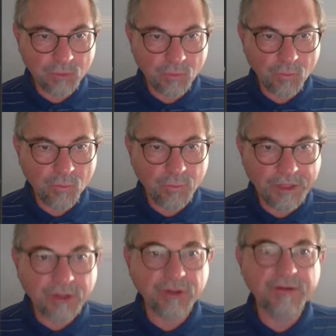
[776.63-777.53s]

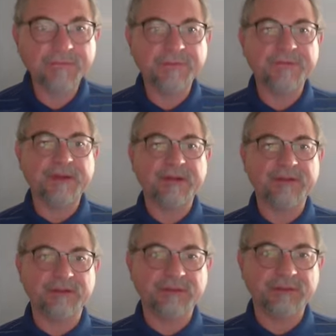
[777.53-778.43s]
we could have
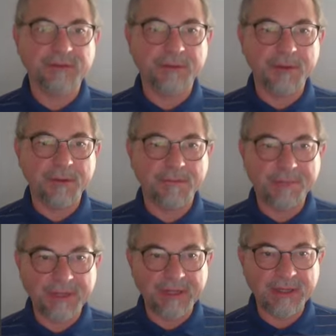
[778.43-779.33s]
evicted
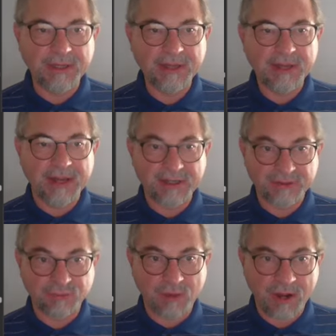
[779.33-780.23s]
B
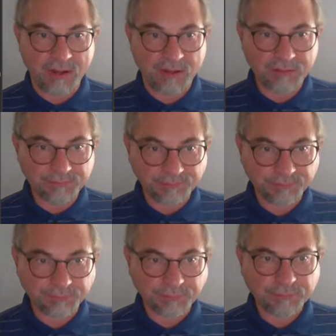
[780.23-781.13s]
as well.
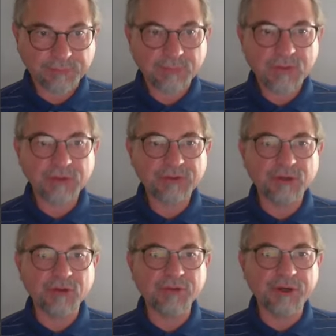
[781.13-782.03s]

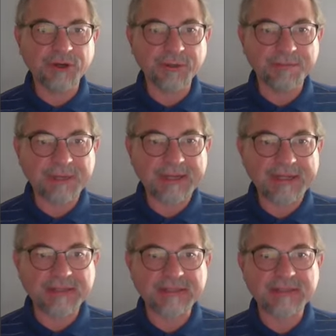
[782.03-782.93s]
So
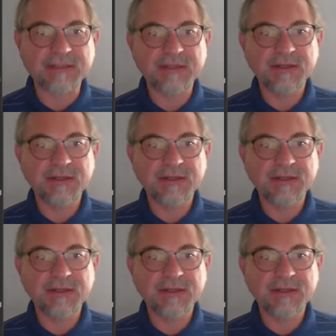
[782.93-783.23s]
replaced,